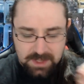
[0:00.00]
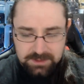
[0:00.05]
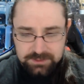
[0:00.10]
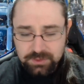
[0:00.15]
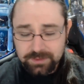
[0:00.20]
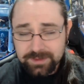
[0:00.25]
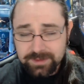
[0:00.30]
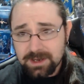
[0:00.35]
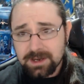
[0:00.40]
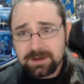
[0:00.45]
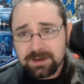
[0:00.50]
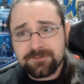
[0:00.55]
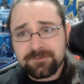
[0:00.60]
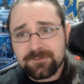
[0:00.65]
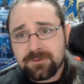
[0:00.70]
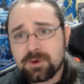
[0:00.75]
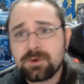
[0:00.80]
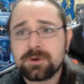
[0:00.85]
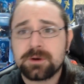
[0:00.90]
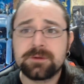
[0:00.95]
So there are
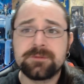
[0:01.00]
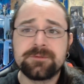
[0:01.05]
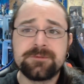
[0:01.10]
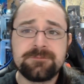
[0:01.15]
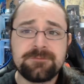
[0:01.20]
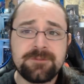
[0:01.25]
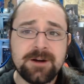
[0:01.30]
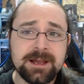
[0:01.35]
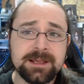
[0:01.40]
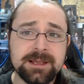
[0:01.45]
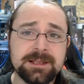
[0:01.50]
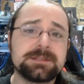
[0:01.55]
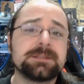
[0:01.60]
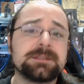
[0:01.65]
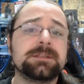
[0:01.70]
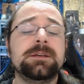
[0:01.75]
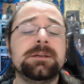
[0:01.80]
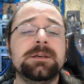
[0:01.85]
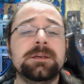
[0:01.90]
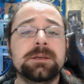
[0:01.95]
4 files
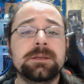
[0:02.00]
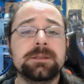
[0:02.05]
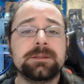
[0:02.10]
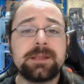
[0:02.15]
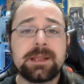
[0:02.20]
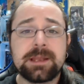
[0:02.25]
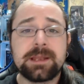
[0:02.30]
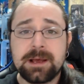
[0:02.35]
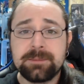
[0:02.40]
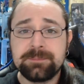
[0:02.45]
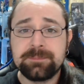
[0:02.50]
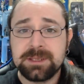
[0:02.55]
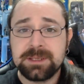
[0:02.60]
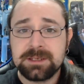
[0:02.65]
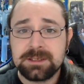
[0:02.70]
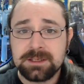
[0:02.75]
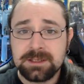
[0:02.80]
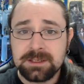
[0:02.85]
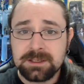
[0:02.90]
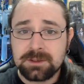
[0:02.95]
that have
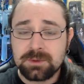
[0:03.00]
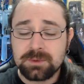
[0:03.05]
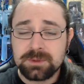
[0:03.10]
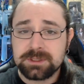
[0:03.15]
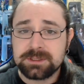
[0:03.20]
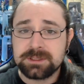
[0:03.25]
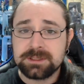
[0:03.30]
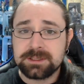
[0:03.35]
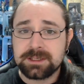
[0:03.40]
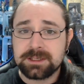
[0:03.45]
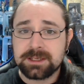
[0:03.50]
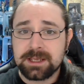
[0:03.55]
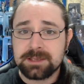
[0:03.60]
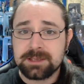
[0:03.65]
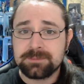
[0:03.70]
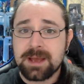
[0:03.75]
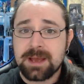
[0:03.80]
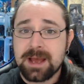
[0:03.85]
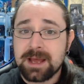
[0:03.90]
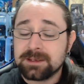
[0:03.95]
been included in the
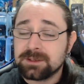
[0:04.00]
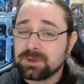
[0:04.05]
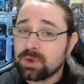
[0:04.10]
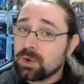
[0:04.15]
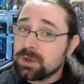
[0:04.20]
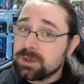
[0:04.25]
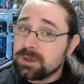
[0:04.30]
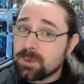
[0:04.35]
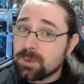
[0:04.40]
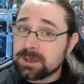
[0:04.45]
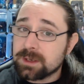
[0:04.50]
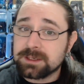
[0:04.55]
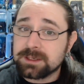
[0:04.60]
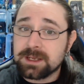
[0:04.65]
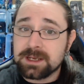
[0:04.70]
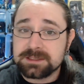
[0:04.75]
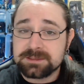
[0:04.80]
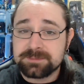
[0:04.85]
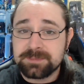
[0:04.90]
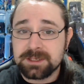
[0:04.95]
game, and only one
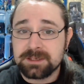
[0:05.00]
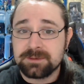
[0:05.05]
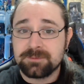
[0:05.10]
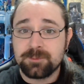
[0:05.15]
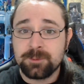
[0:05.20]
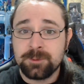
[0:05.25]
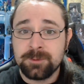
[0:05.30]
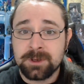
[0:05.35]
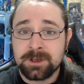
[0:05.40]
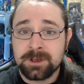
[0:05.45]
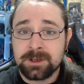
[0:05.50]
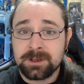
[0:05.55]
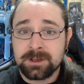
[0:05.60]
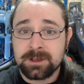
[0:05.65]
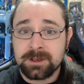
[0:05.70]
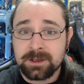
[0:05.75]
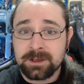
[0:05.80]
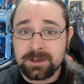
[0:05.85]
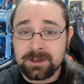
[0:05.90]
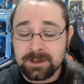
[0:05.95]
has been
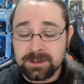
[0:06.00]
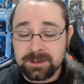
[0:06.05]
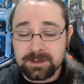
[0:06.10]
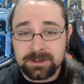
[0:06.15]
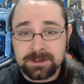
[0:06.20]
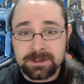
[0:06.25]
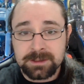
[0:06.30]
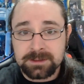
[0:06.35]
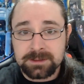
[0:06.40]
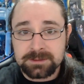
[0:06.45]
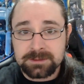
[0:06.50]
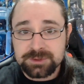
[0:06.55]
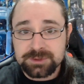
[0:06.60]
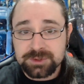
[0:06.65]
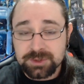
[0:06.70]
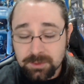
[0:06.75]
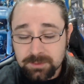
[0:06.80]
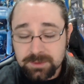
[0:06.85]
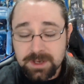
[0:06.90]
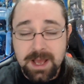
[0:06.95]

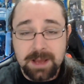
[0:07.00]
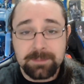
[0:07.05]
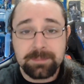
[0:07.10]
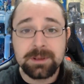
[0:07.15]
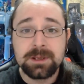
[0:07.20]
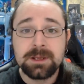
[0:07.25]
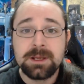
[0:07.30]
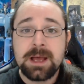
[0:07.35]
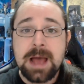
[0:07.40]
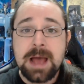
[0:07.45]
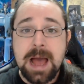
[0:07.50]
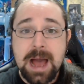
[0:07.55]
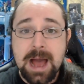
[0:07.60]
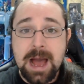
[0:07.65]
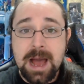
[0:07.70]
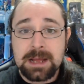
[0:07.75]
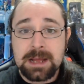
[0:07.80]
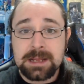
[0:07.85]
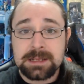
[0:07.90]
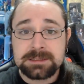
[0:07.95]
shown up
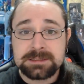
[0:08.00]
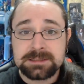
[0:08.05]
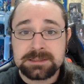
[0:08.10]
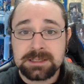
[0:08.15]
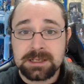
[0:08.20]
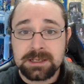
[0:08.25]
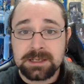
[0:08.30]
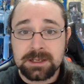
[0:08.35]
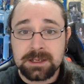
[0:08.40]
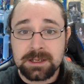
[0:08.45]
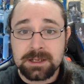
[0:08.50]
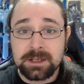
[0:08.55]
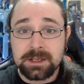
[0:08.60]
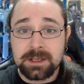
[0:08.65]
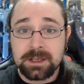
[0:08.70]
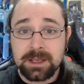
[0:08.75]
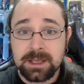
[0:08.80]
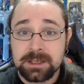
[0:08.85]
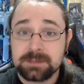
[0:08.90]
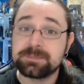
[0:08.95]
as
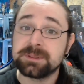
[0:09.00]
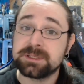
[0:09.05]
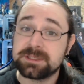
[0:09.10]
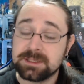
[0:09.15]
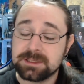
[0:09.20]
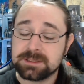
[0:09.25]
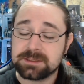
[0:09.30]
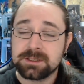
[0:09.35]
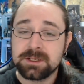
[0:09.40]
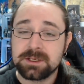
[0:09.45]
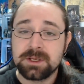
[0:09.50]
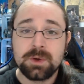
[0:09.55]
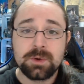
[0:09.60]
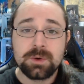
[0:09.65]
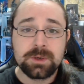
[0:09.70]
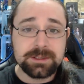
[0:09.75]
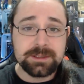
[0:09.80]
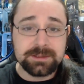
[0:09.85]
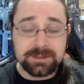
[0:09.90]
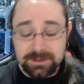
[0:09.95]
NPCs,
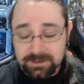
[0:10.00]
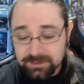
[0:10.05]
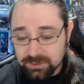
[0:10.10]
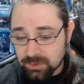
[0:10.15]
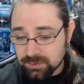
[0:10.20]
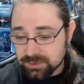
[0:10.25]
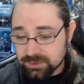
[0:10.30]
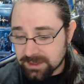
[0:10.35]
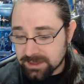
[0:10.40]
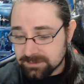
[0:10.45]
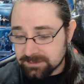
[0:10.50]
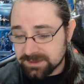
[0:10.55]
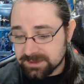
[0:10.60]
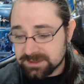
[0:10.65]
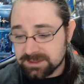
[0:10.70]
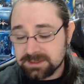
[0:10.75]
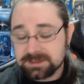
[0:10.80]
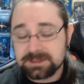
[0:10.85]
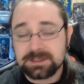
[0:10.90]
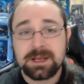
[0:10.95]
okay? Those
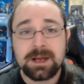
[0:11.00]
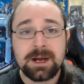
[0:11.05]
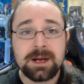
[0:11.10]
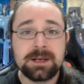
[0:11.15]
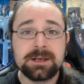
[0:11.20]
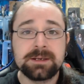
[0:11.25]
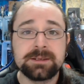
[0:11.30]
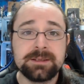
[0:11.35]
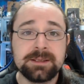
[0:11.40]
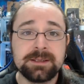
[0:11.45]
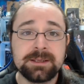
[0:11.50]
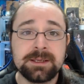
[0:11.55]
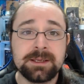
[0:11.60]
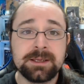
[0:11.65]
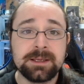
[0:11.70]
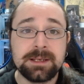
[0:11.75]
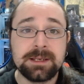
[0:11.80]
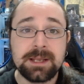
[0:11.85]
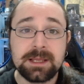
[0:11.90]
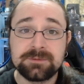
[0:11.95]
NPCs are
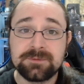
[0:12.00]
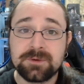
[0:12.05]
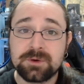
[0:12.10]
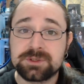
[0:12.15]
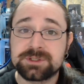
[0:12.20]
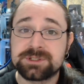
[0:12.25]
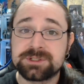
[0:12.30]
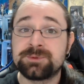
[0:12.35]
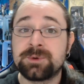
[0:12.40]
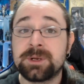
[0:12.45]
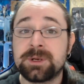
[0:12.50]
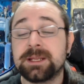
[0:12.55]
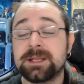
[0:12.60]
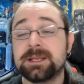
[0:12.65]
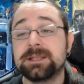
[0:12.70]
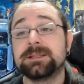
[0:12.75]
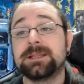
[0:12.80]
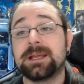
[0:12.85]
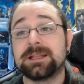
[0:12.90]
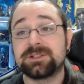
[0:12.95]
the Light Force
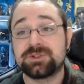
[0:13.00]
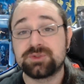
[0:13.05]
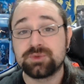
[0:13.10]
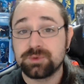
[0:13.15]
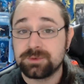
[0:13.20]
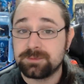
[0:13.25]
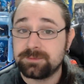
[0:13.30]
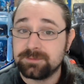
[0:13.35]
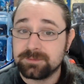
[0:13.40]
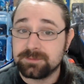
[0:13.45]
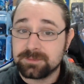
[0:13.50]
Draenei that should